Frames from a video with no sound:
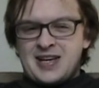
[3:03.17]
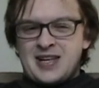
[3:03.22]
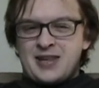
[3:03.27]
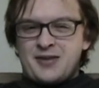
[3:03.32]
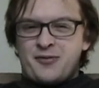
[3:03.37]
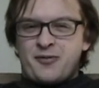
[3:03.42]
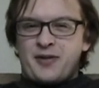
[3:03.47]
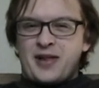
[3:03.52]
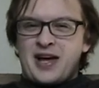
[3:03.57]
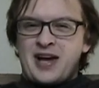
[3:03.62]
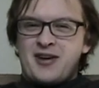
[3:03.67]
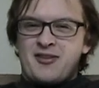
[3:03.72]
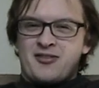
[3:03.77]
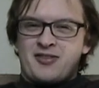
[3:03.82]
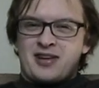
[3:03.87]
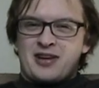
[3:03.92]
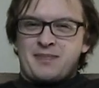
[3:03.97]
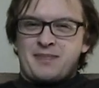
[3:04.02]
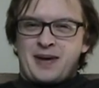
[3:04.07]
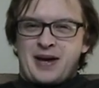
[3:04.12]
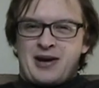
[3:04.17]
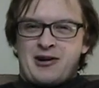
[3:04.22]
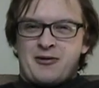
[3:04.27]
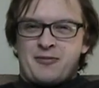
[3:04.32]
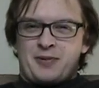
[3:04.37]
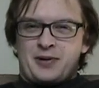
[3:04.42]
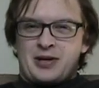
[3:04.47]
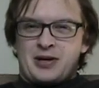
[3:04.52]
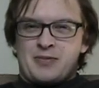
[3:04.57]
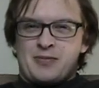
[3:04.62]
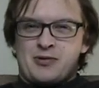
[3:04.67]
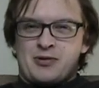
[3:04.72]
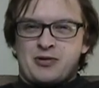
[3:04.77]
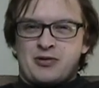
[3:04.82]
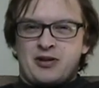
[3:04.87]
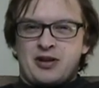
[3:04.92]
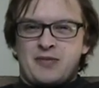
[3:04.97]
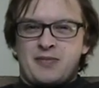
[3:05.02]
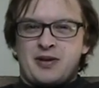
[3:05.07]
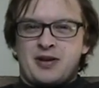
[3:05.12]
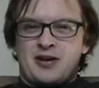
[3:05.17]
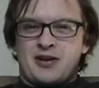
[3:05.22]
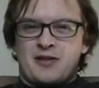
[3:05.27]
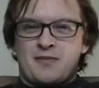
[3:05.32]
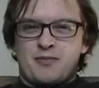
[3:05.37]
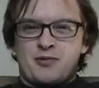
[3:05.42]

the Flyers get a power play opportunity because